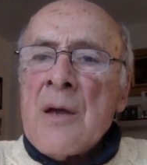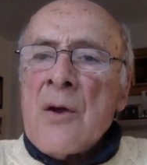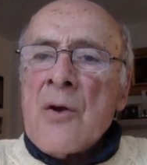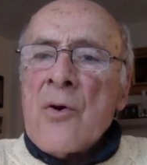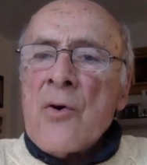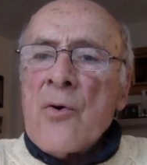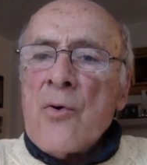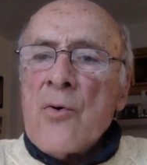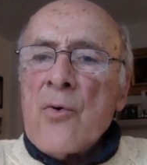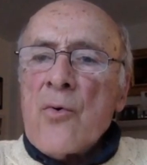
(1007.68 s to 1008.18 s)

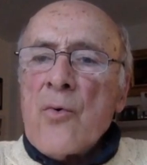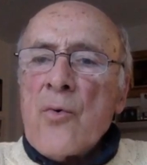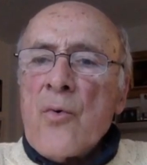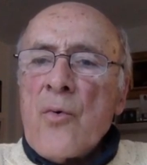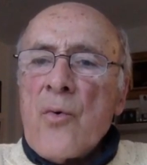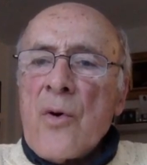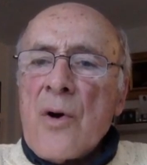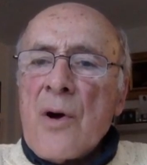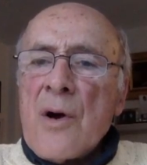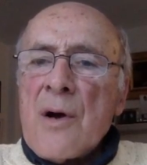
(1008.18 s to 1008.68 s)

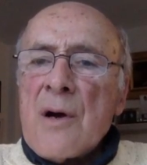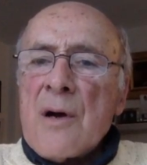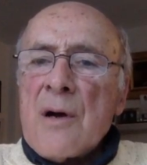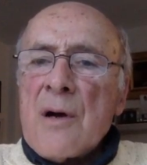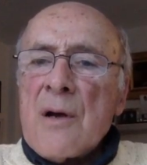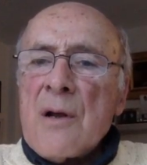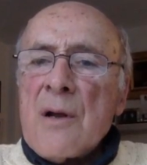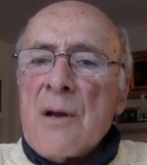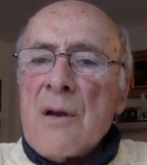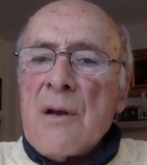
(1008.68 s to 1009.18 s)
who
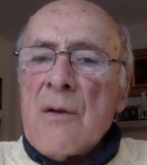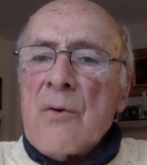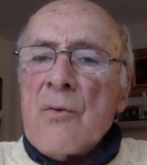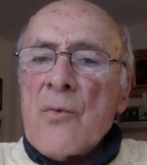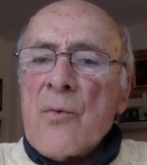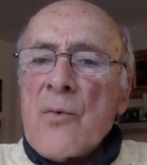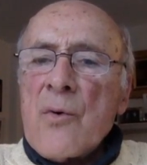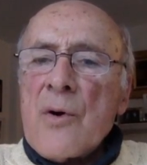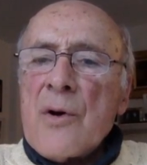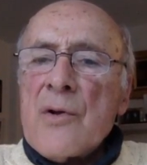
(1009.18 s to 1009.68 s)
uh,
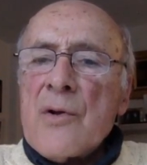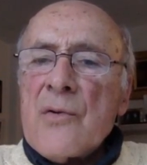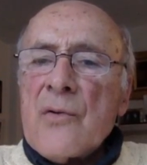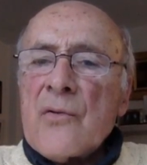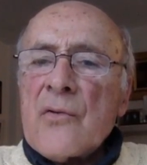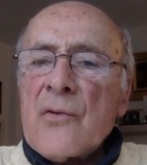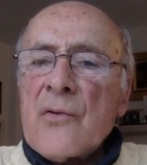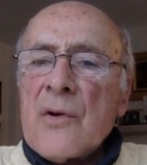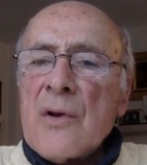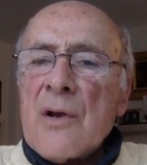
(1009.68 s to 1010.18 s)

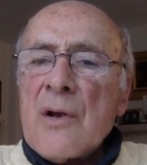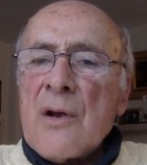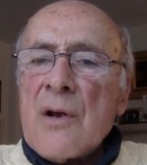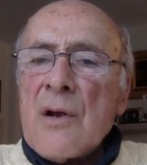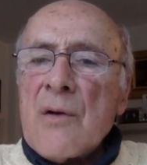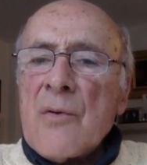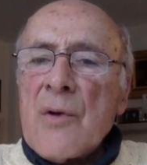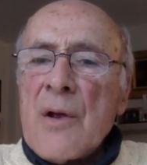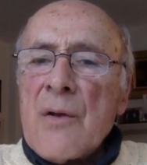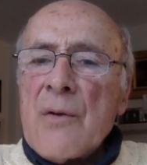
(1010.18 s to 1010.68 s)
was uh,